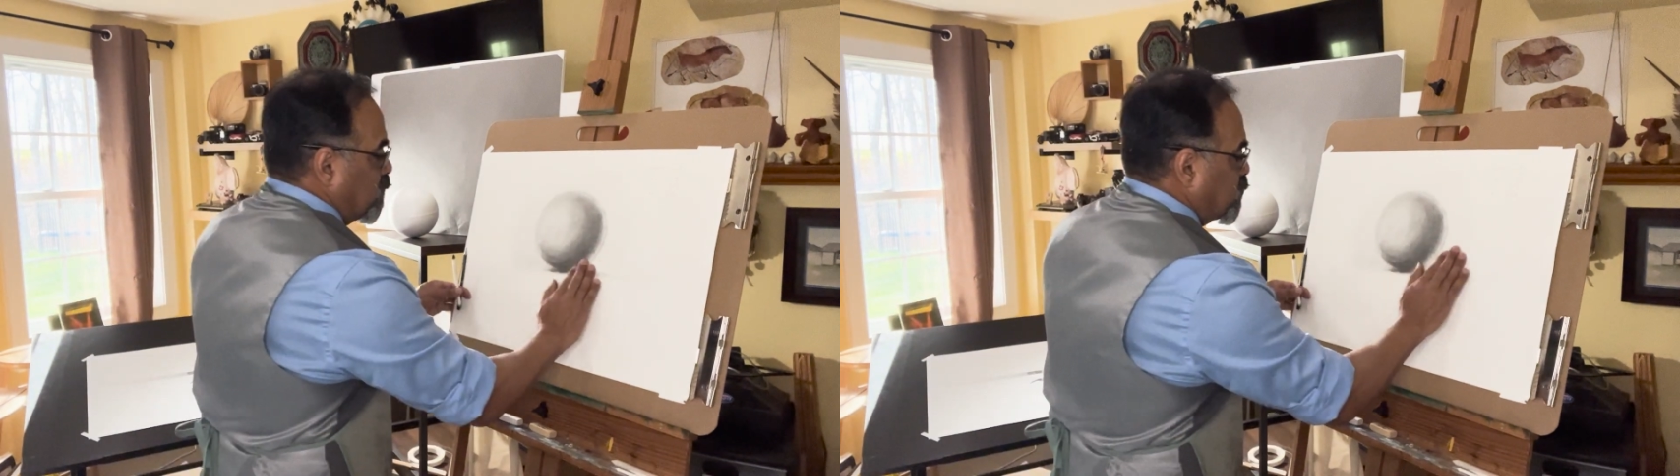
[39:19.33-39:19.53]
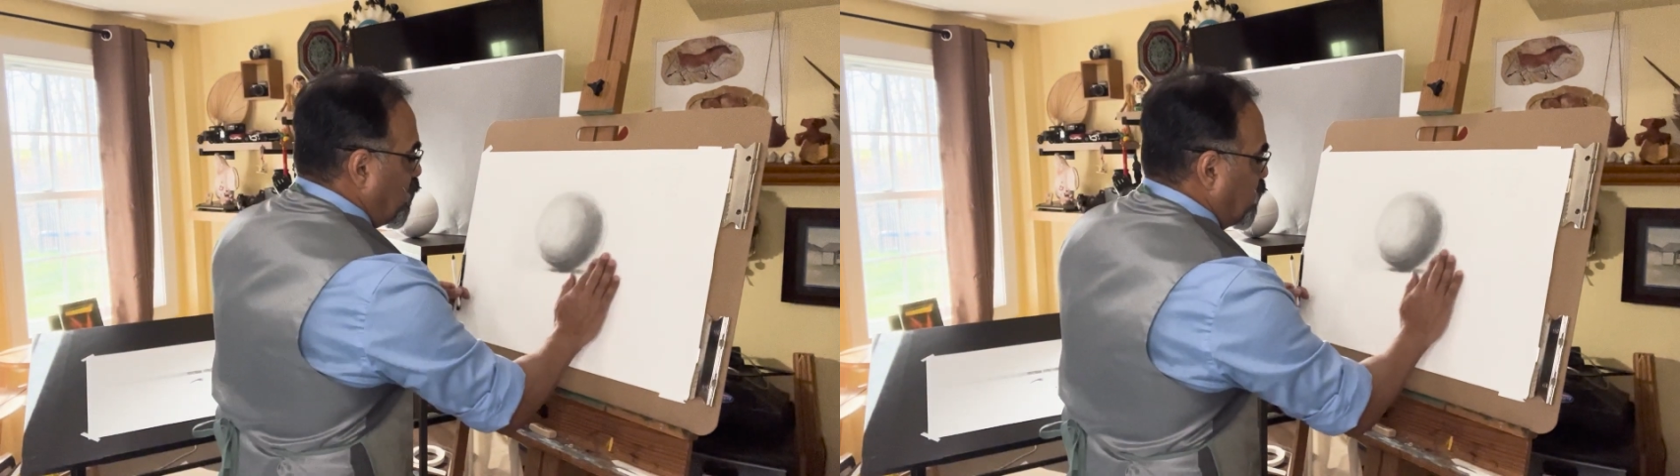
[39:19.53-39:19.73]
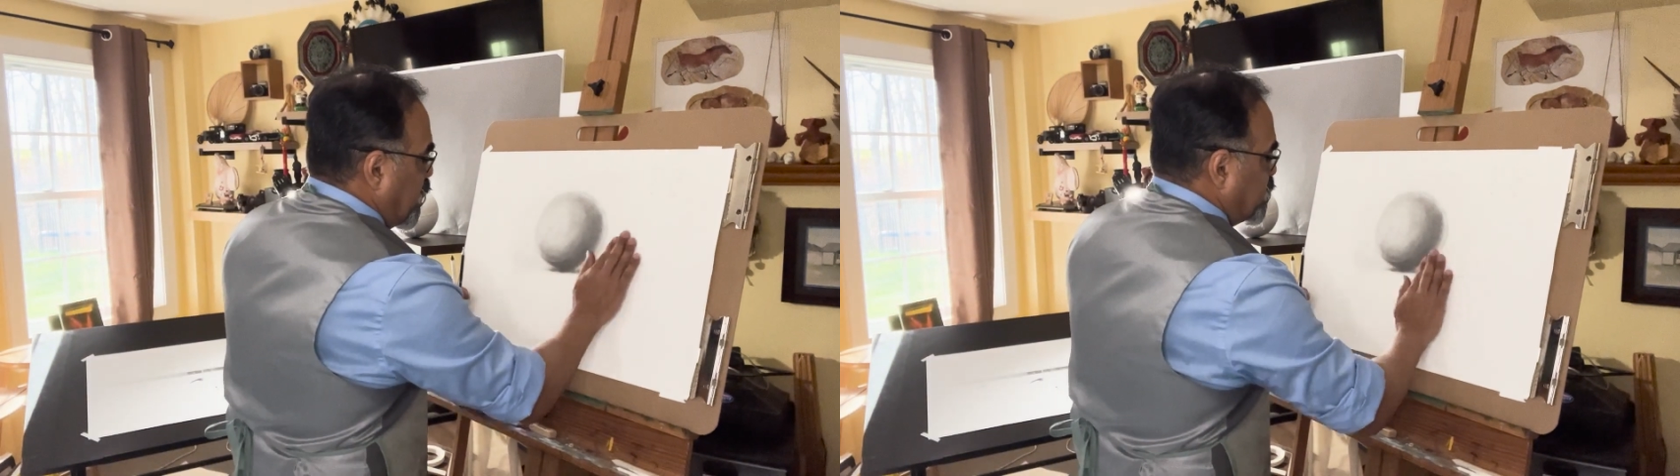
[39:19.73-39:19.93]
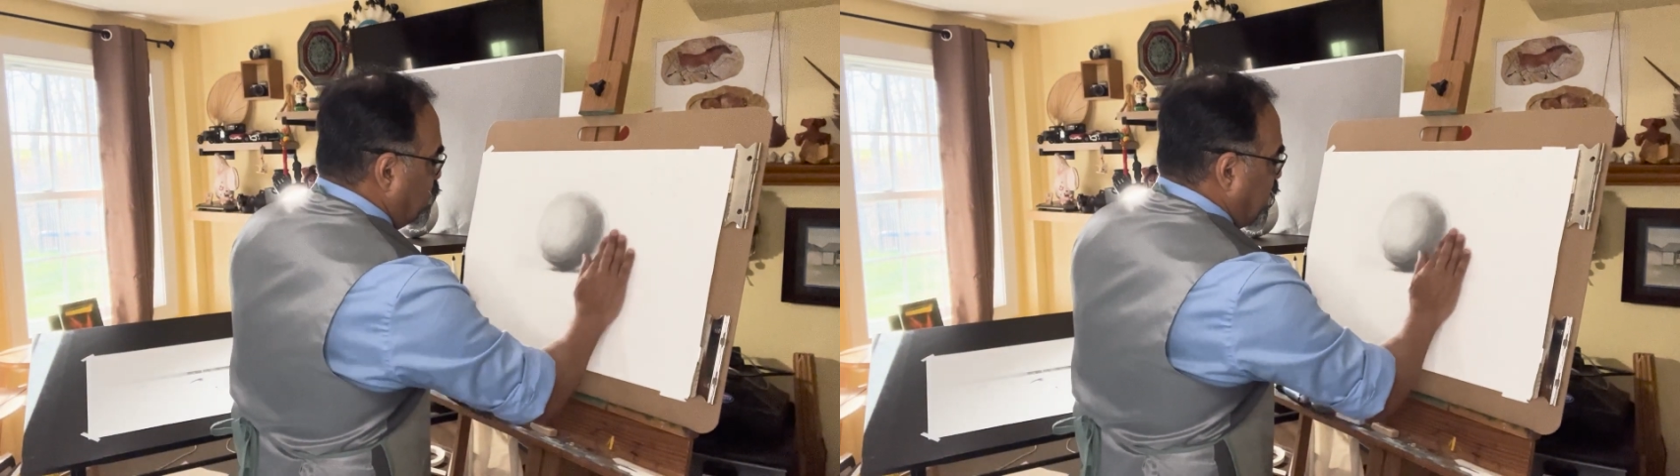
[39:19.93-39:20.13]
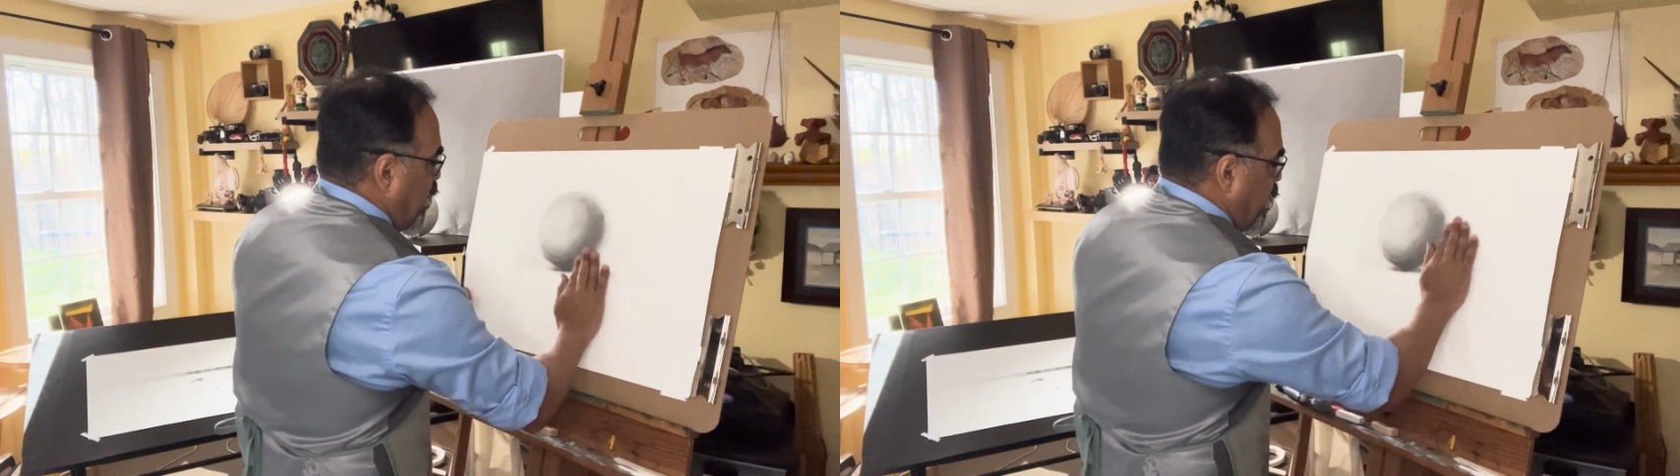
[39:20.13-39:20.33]
So it's
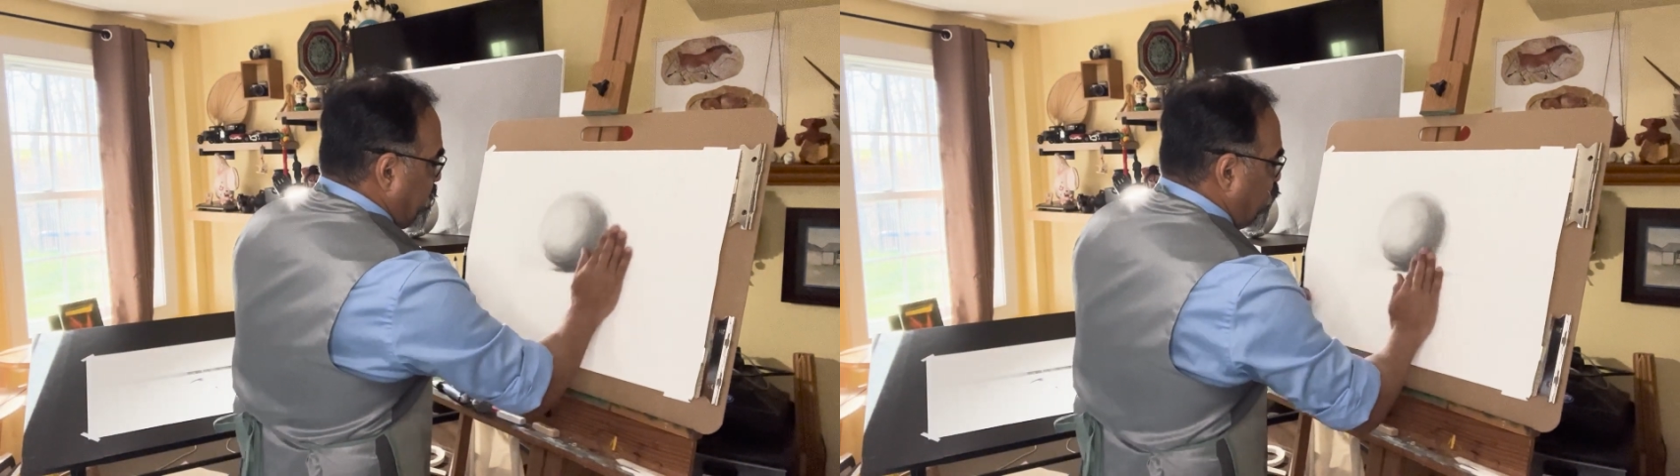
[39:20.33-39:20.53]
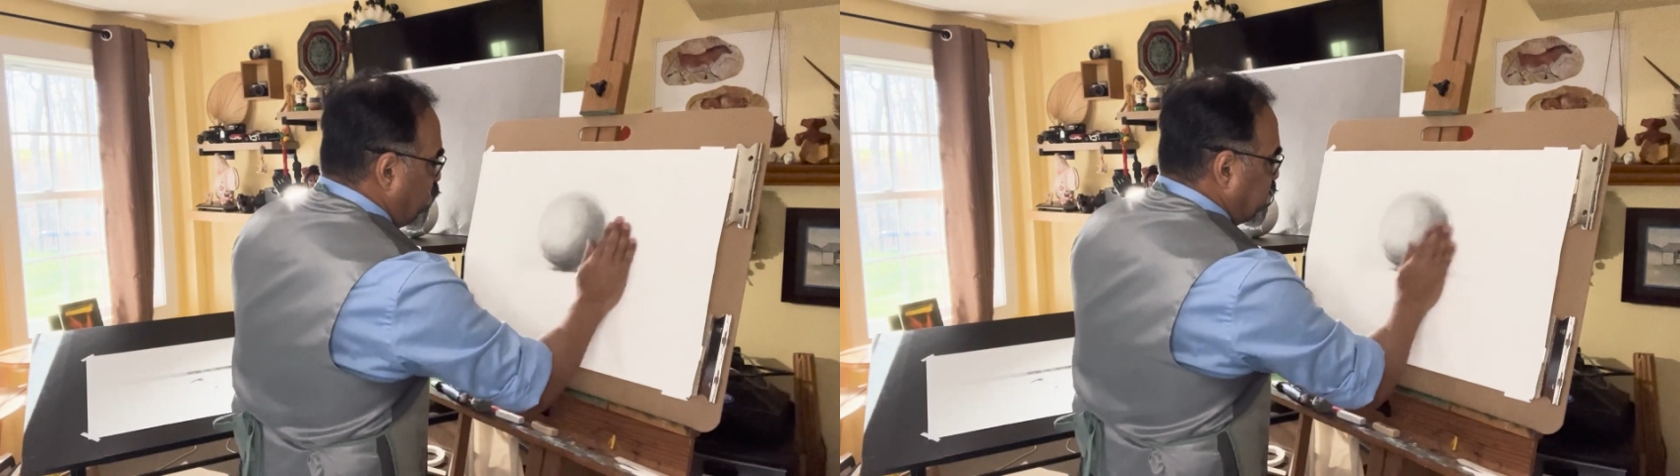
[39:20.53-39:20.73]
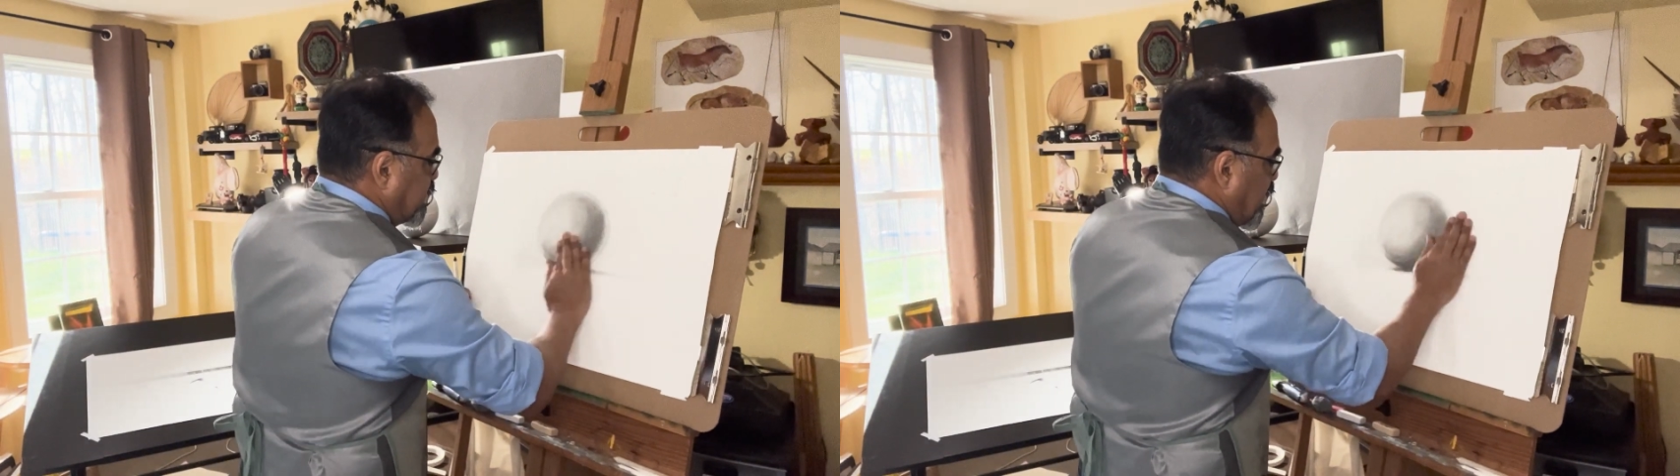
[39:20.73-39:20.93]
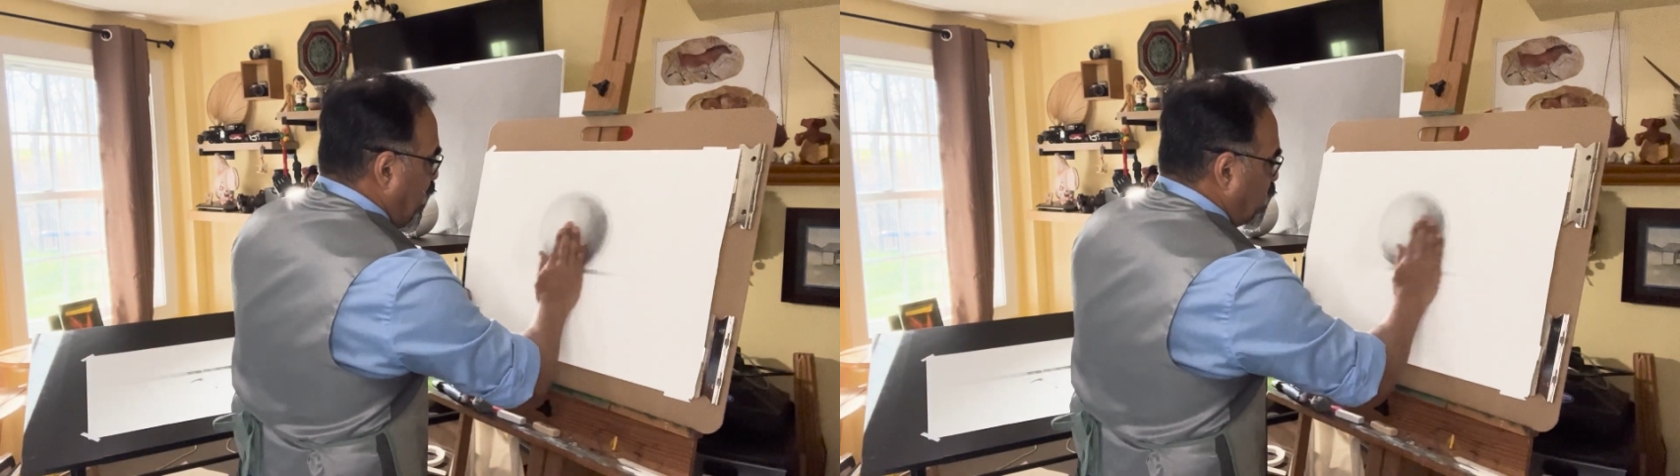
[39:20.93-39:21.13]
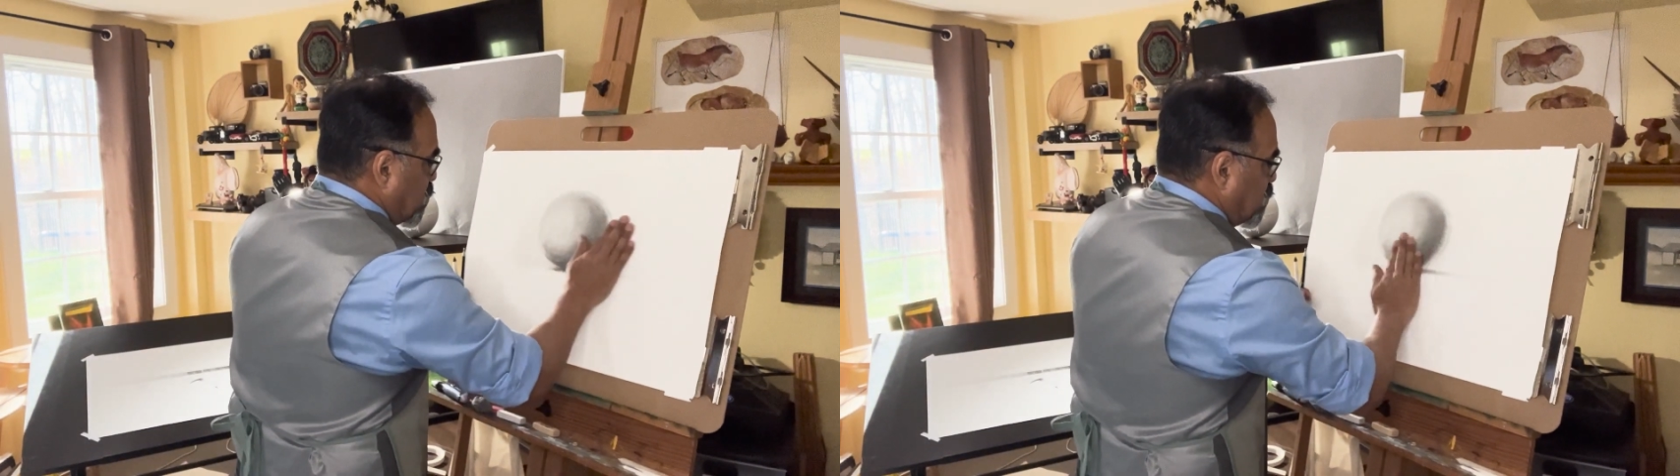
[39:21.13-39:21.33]
okay. Pull this
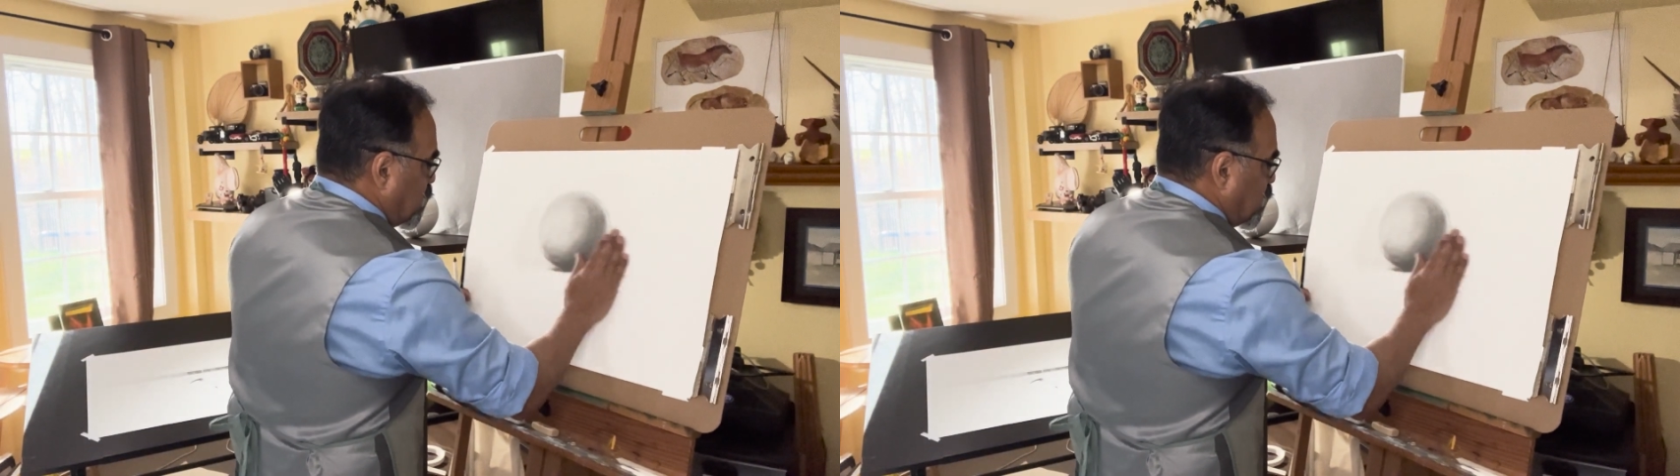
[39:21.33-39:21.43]
out